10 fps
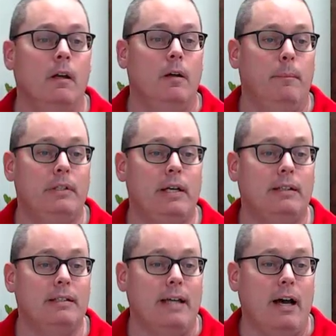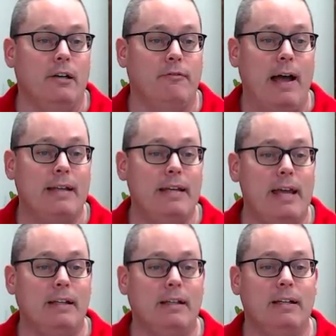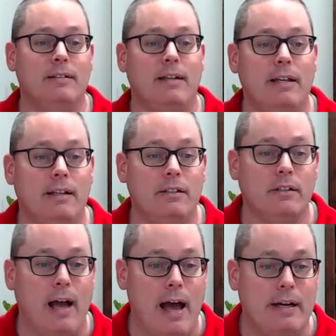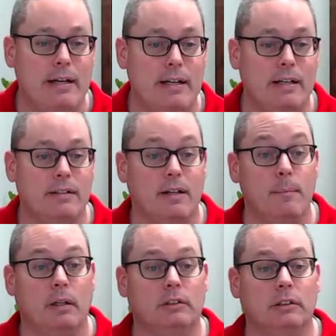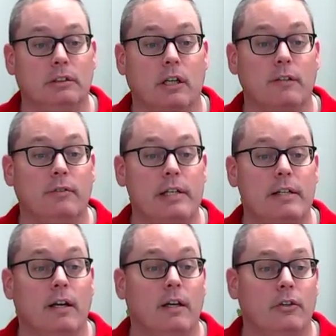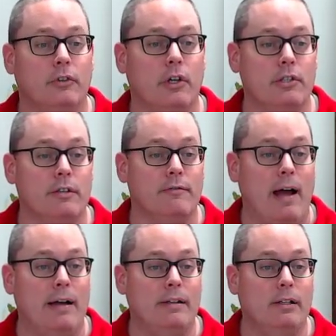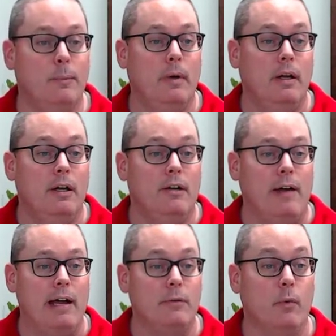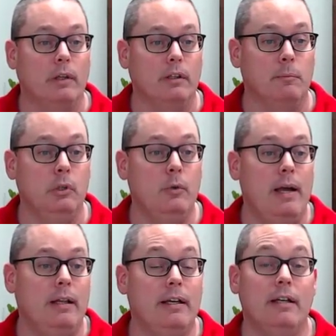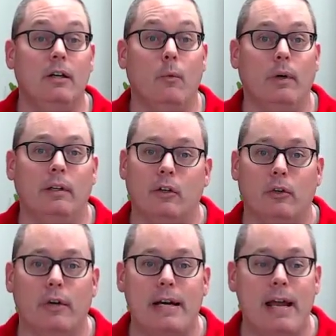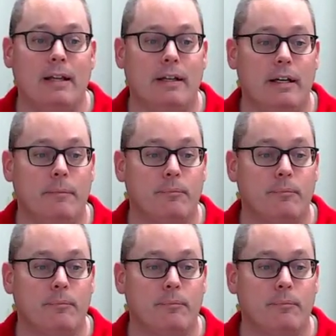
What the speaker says: But check this out. Find the aliens. Aliens are hiding in amongst the Starfleet. Search and find them. Find one little blue alien, one little green alien. And